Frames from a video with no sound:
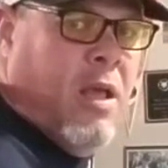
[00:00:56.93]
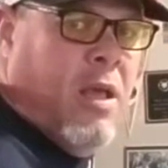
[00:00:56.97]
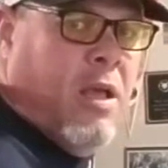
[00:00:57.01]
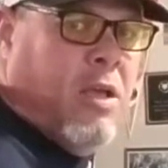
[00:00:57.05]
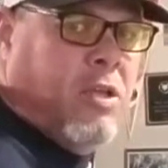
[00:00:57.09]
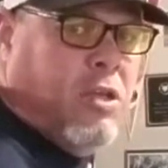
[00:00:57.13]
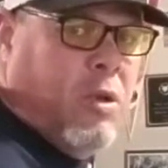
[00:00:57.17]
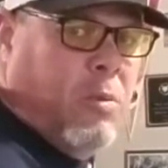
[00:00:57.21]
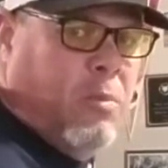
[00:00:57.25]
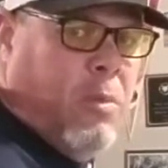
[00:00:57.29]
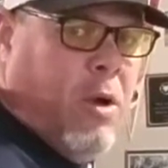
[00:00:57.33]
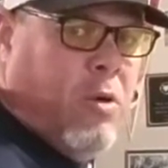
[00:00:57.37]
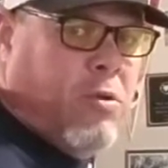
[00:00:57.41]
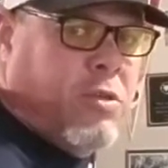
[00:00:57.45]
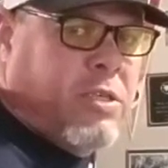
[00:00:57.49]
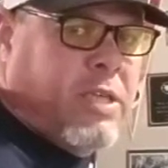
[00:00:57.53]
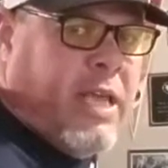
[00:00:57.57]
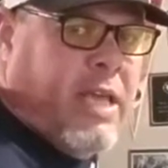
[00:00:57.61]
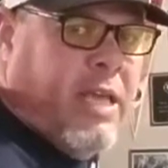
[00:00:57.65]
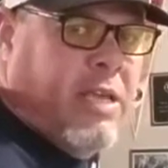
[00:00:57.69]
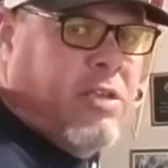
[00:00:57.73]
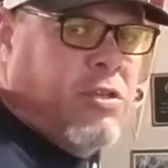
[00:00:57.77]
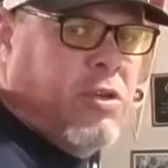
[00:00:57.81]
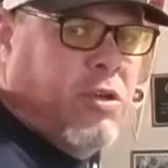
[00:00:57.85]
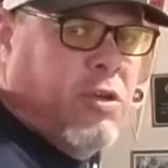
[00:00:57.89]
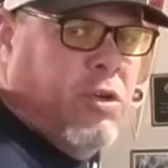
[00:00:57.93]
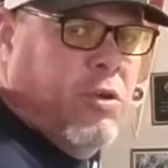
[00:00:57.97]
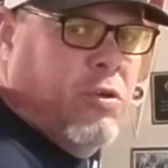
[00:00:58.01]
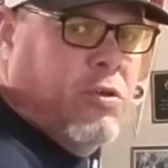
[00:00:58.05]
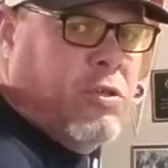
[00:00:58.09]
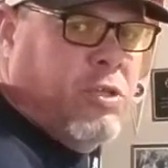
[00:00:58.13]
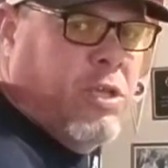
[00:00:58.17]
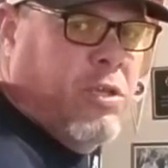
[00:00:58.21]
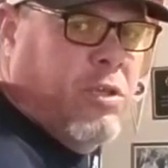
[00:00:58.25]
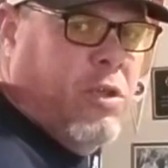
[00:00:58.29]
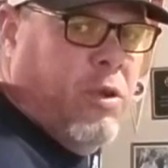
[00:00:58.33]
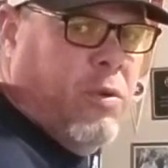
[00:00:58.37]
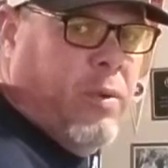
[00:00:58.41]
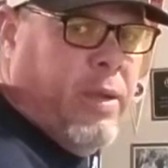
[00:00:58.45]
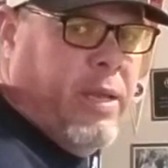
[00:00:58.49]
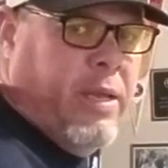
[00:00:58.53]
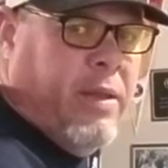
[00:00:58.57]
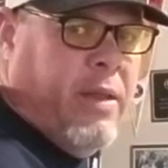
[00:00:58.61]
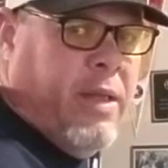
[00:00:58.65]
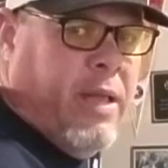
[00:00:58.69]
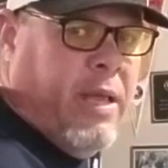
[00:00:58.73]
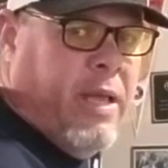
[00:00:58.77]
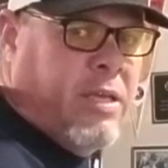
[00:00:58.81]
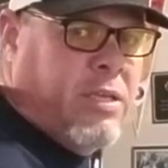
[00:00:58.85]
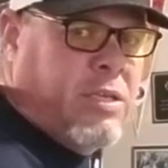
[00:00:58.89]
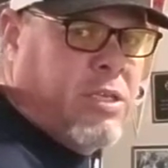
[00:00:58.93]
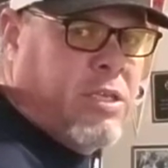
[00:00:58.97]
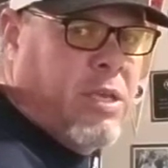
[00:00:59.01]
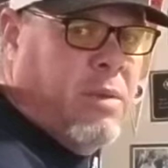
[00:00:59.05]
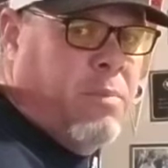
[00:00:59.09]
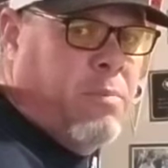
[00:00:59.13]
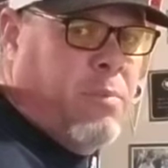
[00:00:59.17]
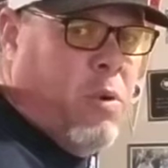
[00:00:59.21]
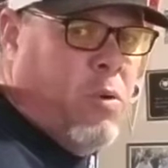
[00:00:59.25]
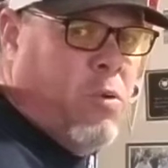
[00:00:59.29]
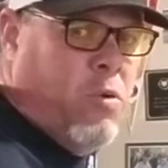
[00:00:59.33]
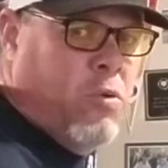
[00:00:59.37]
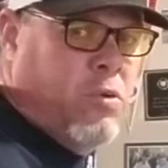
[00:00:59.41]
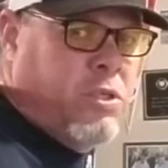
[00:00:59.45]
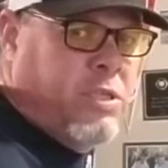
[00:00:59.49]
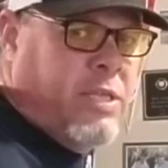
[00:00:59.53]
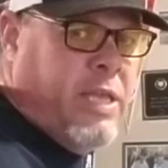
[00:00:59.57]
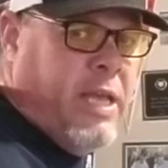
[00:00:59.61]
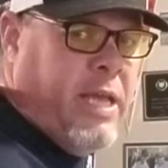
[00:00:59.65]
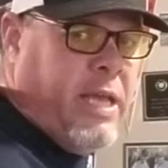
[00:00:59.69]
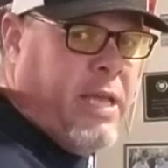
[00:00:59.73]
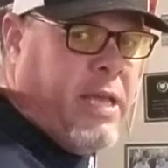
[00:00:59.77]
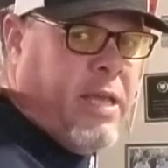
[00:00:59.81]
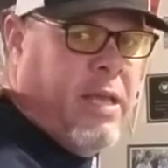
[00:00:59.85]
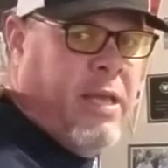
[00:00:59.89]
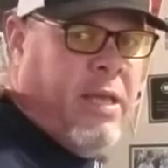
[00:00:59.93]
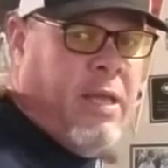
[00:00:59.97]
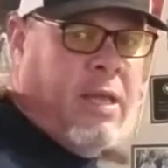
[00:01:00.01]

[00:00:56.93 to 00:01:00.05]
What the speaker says: So most kids are used to doing this. Pull stick,